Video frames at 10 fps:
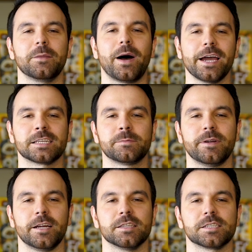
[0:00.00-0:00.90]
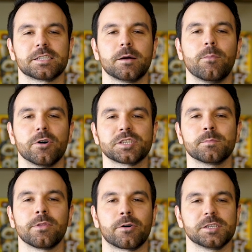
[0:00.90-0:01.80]
In my experience, most
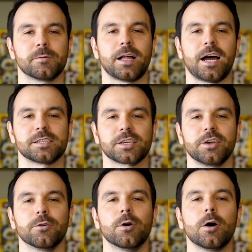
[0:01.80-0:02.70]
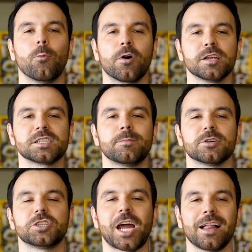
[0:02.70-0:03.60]
employers will ask you, what is the
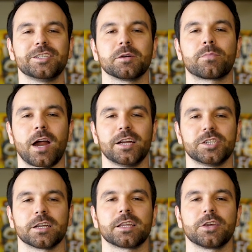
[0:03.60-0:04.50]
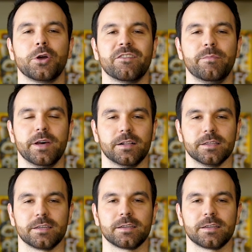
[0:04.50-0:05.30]
most challenging project you have built?